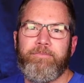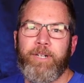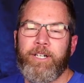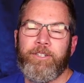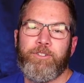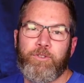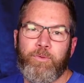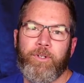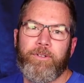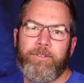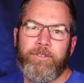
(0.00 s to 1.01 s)
marriage is
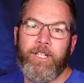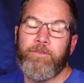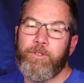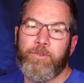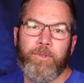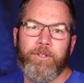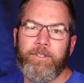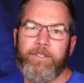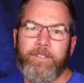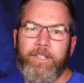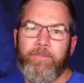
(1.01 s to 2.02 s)
work. Love is work.
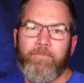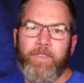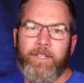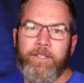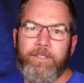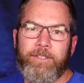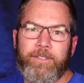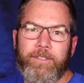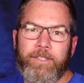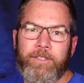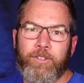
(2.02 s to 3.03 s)

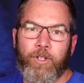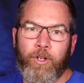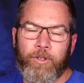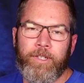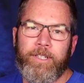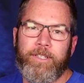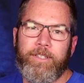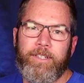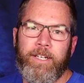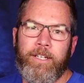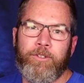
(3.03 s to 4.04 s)
It's learning
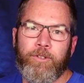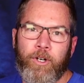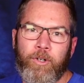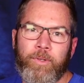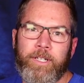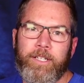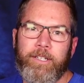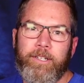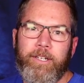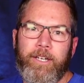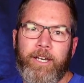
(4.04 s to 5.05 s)
and growing
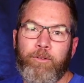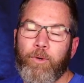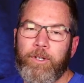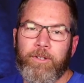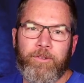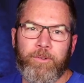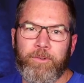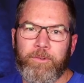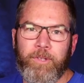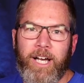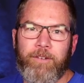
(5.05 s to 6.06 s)
and working
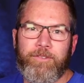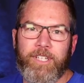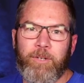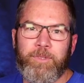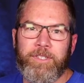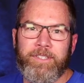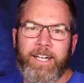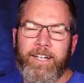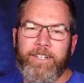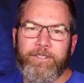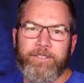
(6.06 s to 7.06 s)
through life's ups and
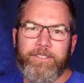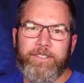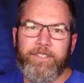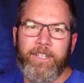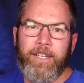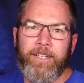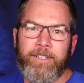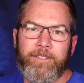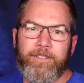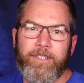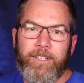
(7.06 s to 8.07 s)
downs
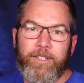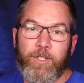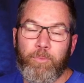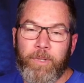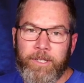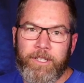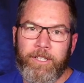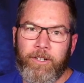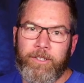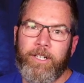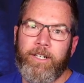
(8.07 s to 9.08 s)
and depending
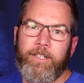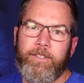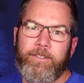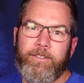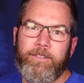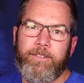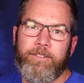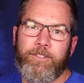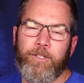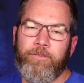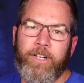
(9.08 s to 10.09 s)
on God.
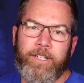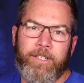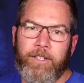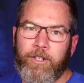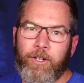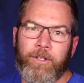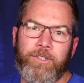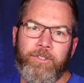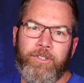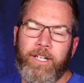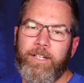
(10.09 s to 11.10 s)
So if I can
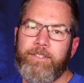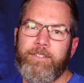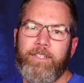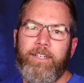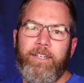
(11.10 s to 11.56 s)
encourage you guys,